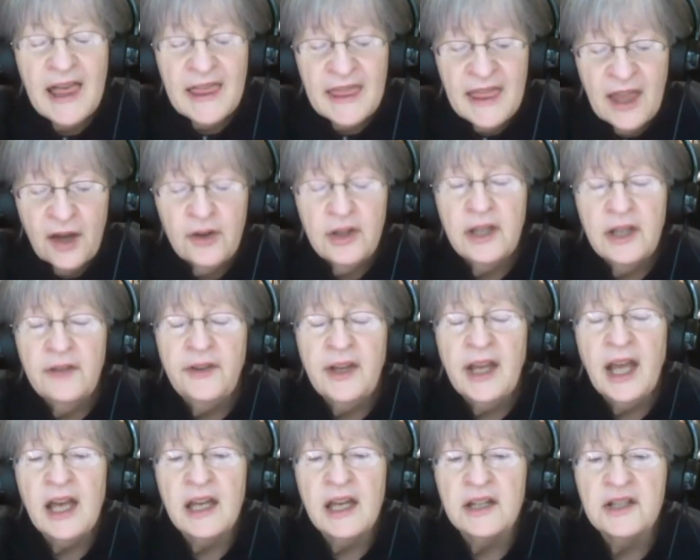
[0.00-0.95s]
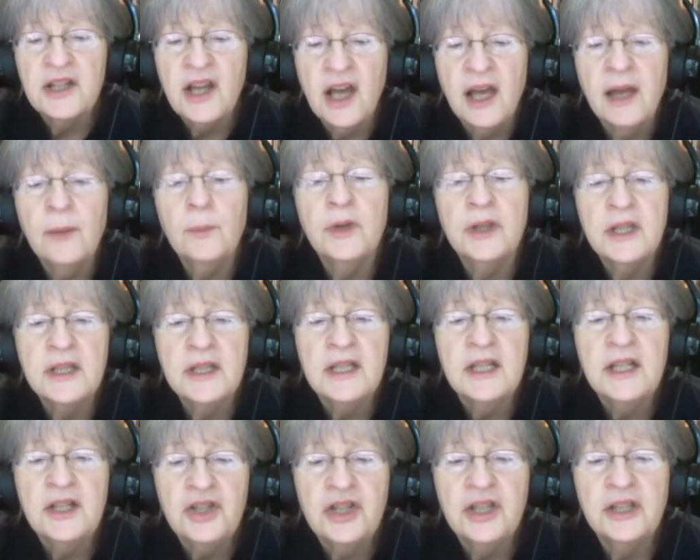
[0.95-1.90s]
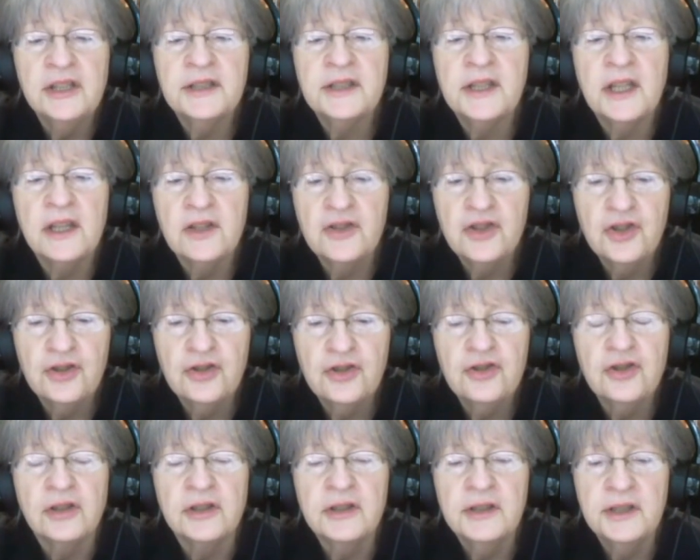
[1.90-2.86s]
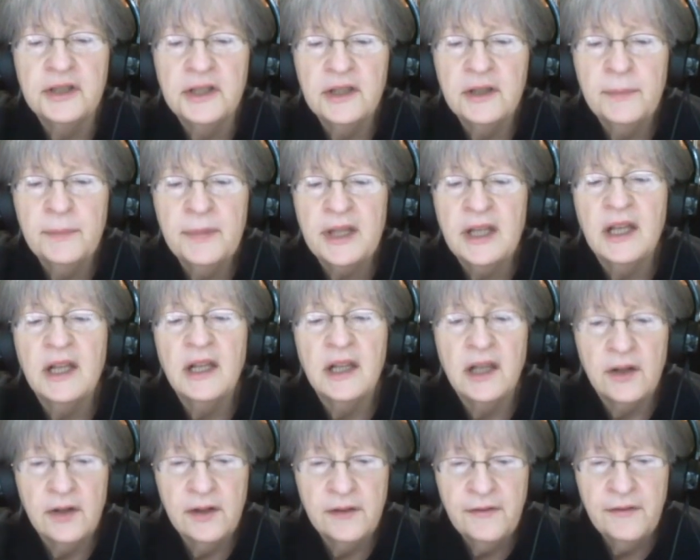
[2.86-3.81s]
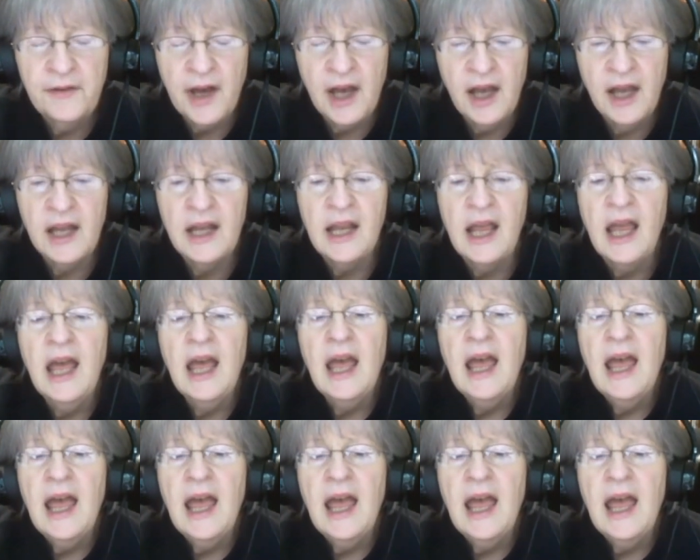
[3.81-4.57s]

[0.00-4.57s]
they're living at a time when the teachings of the church are still being clarified